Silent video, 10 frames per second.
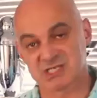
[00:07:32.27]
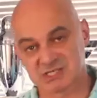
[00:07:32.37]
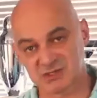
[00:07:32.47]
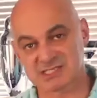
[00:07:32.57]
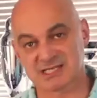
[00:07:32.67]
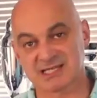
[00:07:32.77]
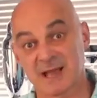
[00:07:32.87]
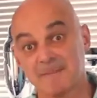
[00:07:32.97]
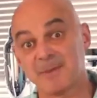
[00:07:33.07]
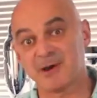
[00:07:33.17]
It's not
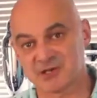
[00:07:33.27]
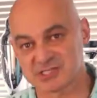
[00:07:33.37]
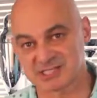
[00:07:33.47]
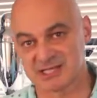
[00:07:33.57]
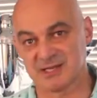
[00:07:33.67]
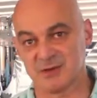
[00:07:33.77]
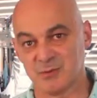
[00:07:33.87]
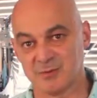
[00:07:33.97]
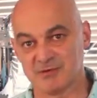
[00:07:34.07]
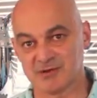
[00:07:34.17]
something I personally
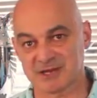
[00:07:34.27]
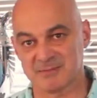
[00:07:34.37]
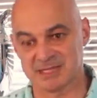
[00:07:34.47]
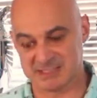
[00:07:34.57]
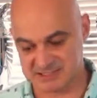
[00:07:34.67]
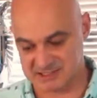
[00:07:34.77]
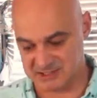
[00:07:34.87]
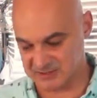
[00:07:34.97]
will be recommending to